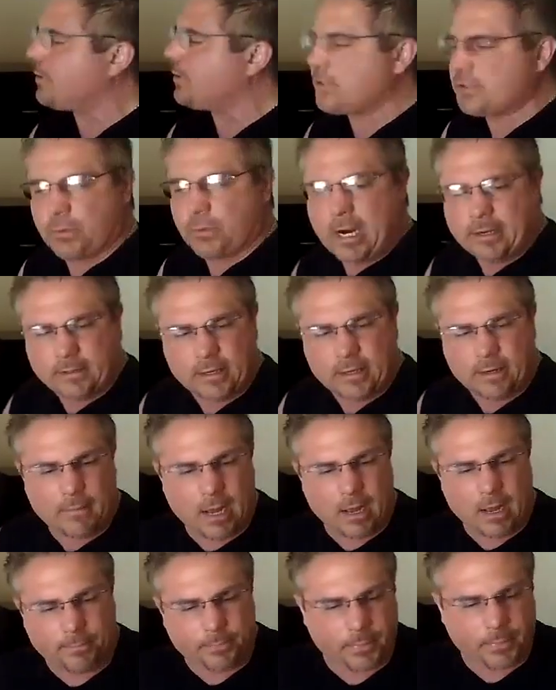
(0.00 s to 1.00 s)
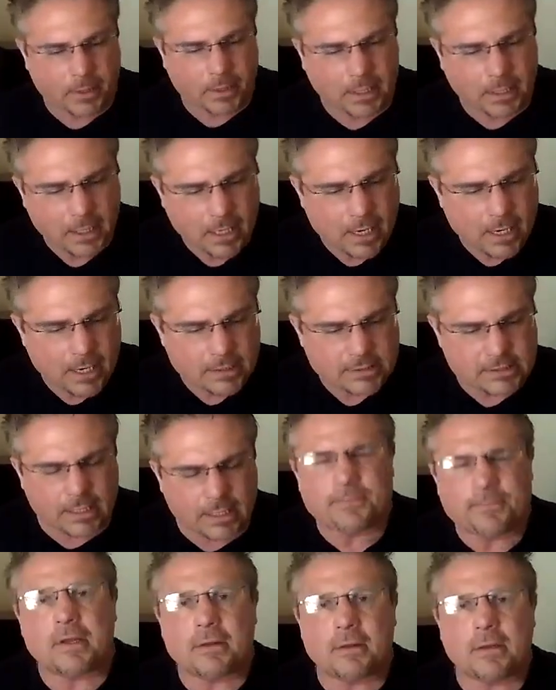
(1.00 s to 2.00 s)
this? Rate them up
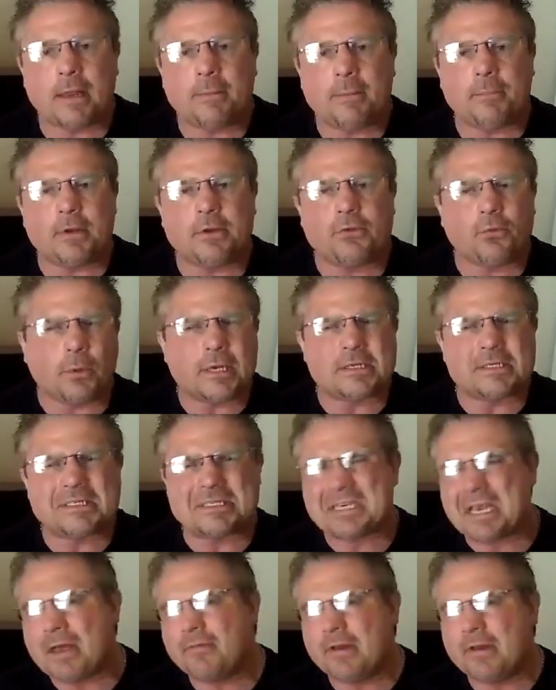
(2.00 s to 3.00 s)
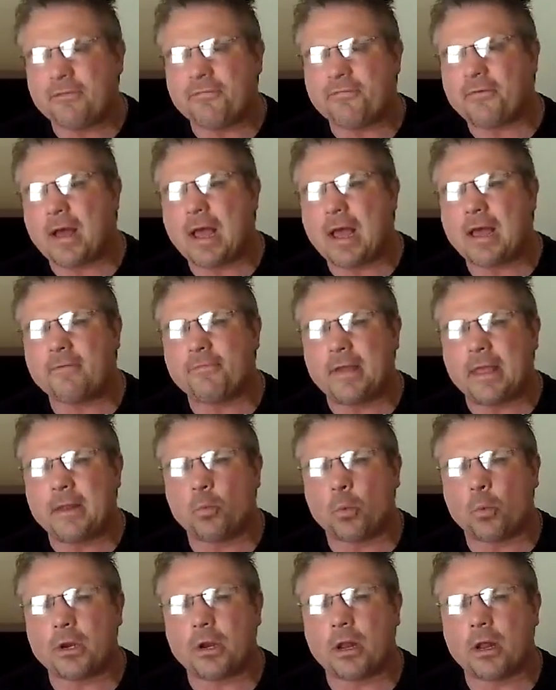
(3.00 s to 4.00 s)
something in between $75
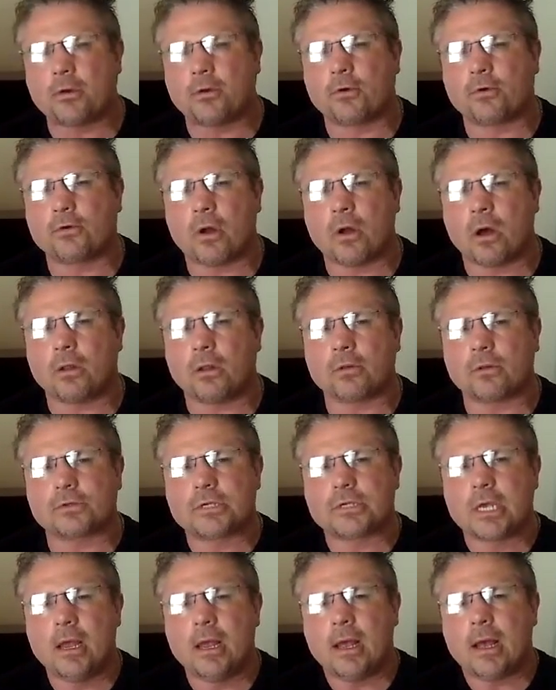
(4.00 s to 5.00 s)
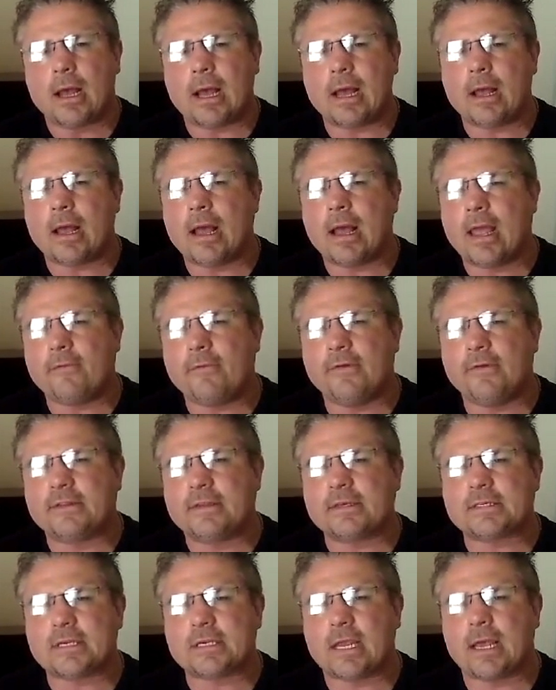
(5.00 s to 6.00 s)
and $100. I have a
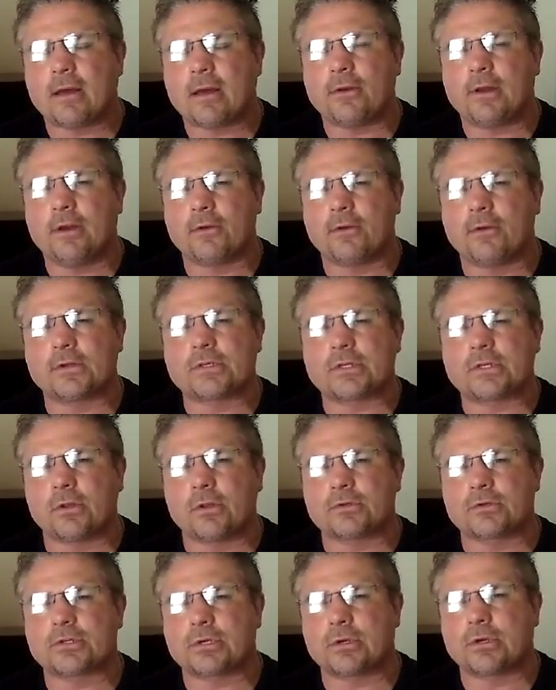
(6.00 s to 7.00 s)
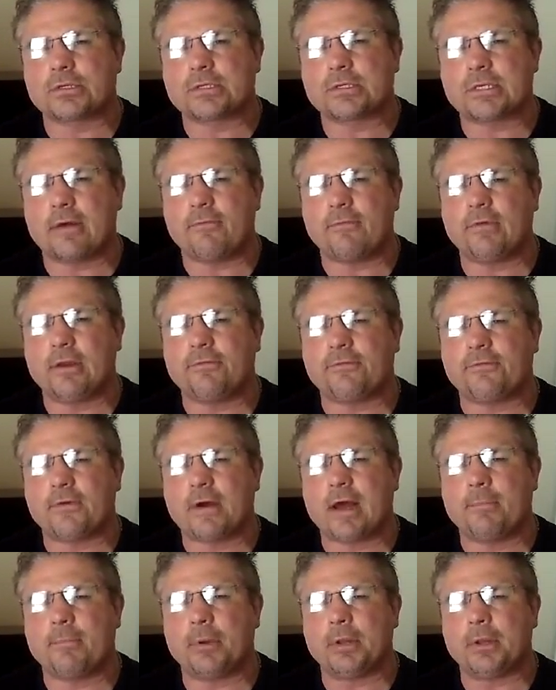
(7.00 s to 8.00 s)
discount here that's closer to
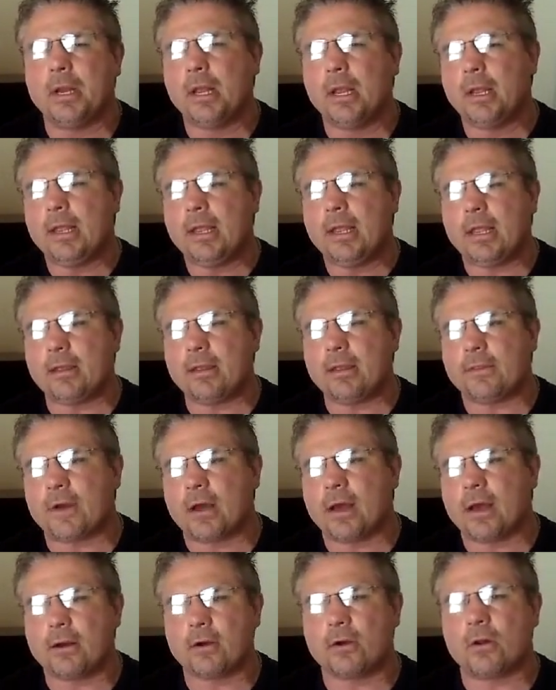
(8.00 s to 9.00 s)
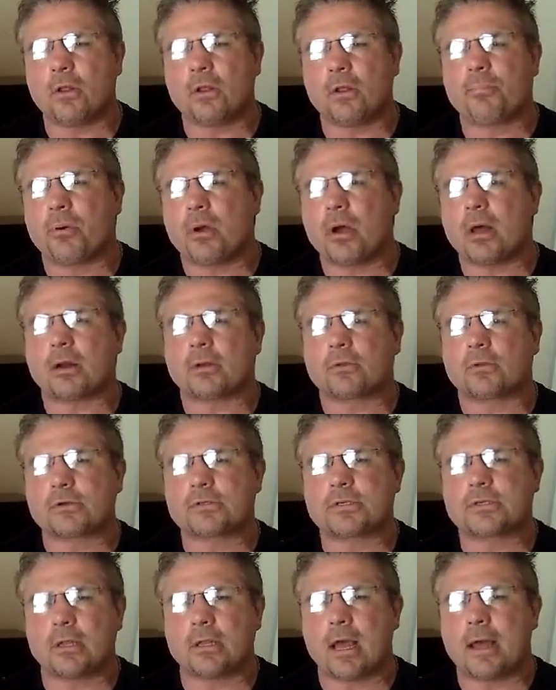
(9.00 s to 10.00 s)
$75, but the $100 product
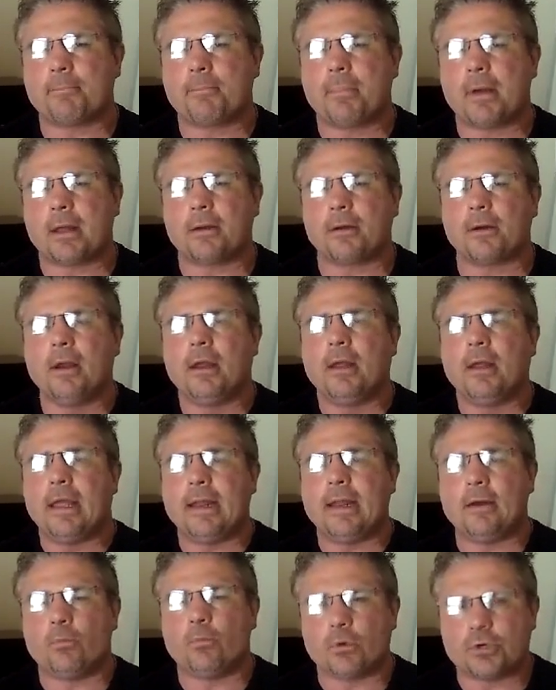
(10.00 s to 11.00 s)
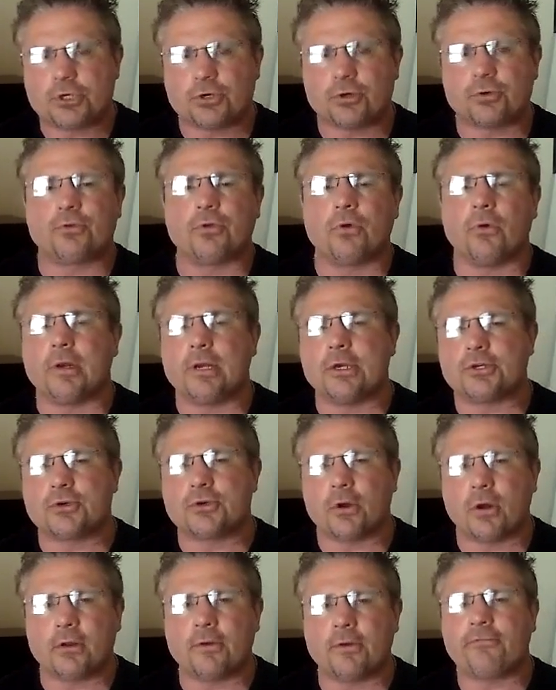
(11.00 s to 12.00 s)
looks a lot better. And then what you're doing is
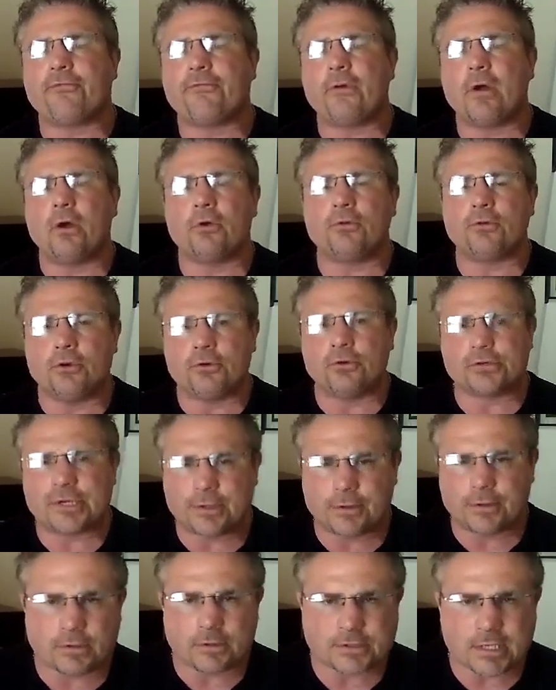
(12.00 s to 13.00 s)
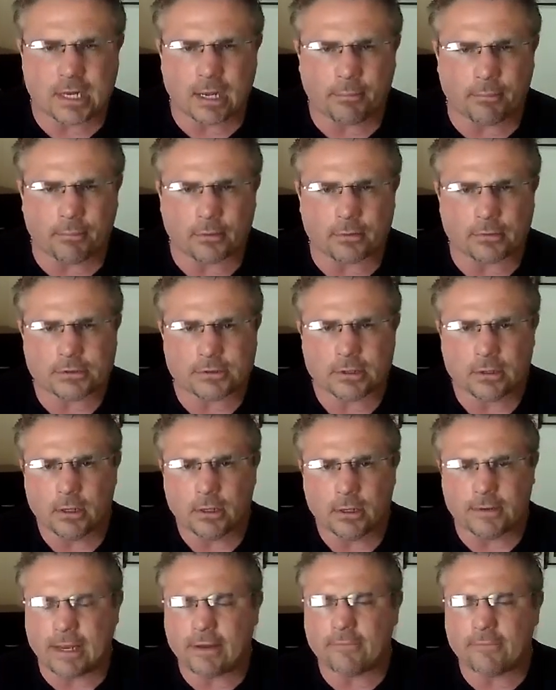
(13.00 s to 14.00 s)
you're on the phone using those numbers.
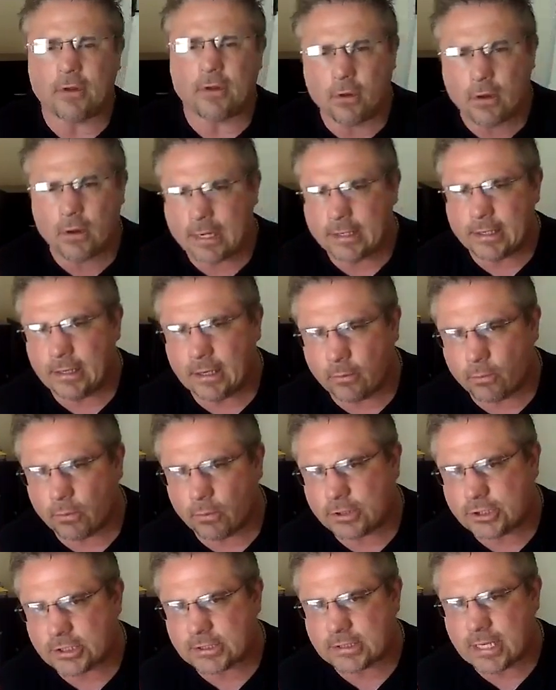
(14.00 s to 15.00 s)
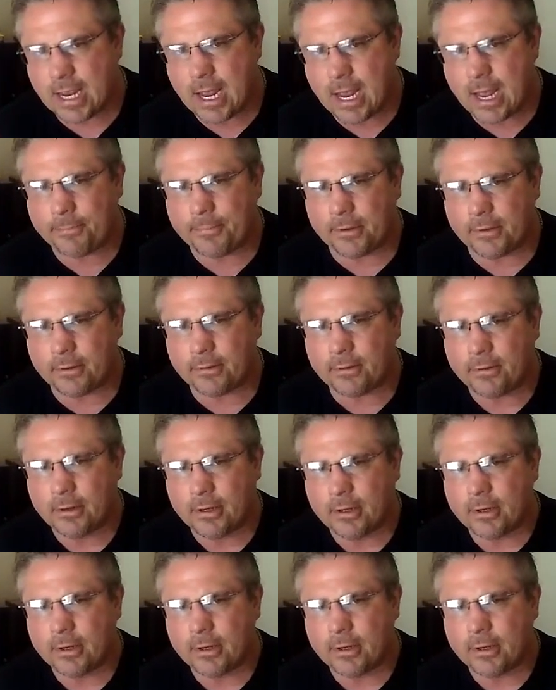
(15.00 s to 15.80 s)
They have no idea what just happened.